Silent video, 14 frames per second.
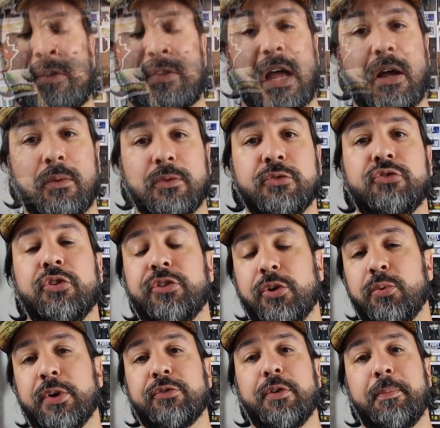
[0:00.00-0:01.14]
Now, just a
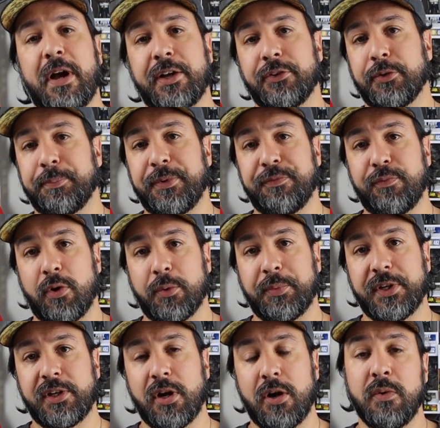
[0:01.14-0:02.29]
quick reminder before
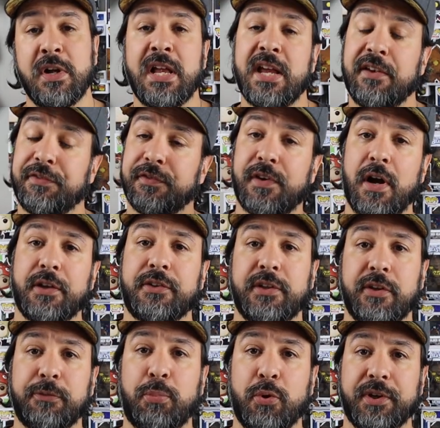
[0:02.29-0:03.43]
we go, if you've got to
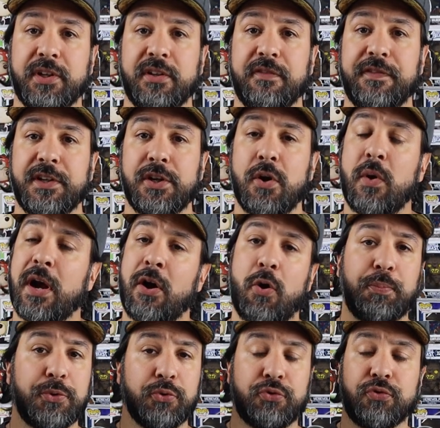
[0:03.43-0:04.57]
this point in the video, I
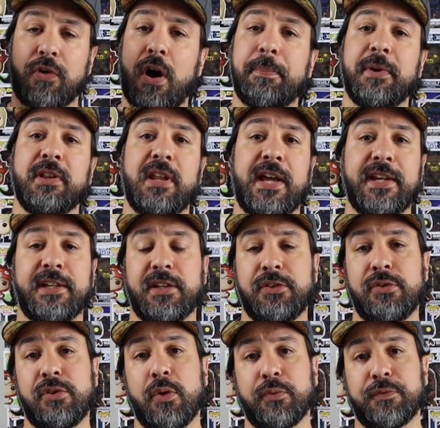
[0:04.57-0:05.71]
hope you drop a like
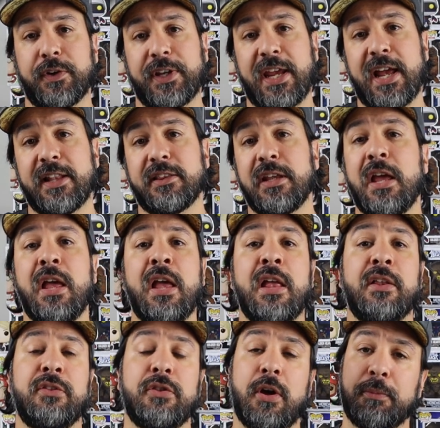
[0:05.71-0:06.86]
and you don't forget.
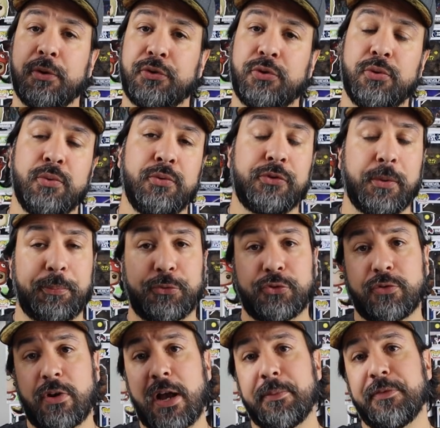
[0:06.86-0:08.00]
Number two,
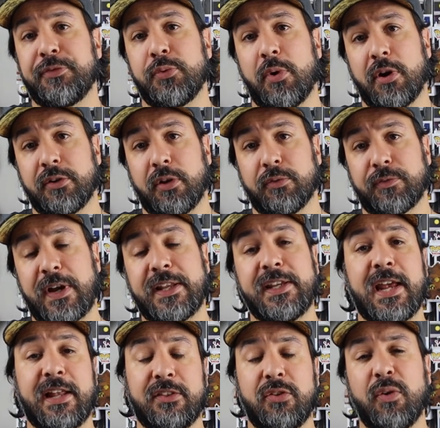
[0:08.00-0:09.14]
subscribe if you aren't
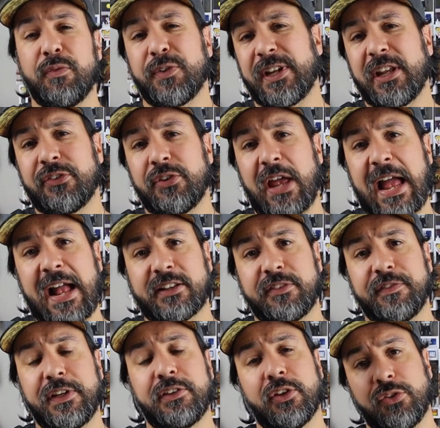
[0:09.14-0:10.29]
already, and don't forget to
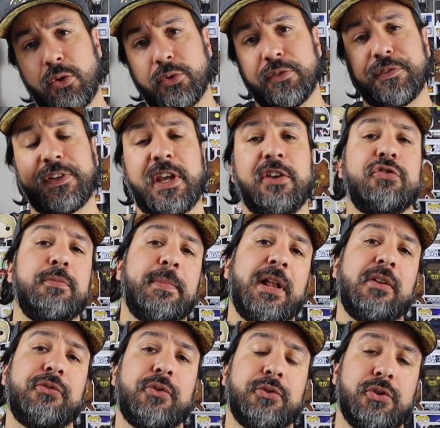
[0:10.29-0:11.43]
activate the notification
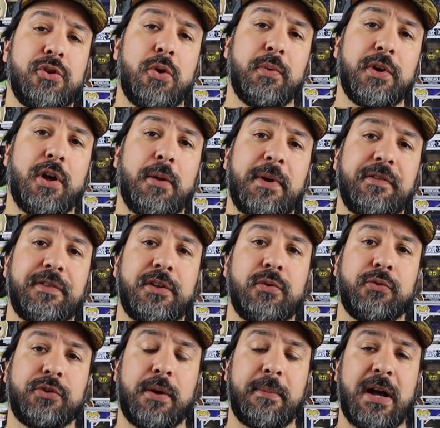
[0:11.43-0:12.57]
bell so you know when all my
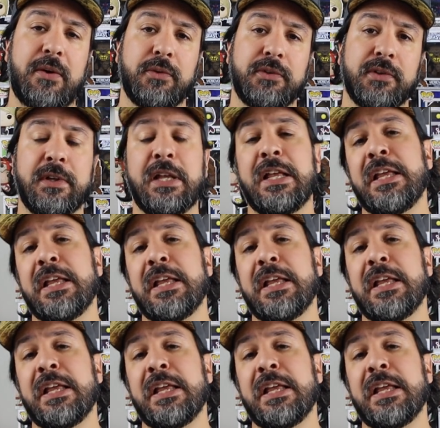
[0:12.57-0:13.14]
videos come out.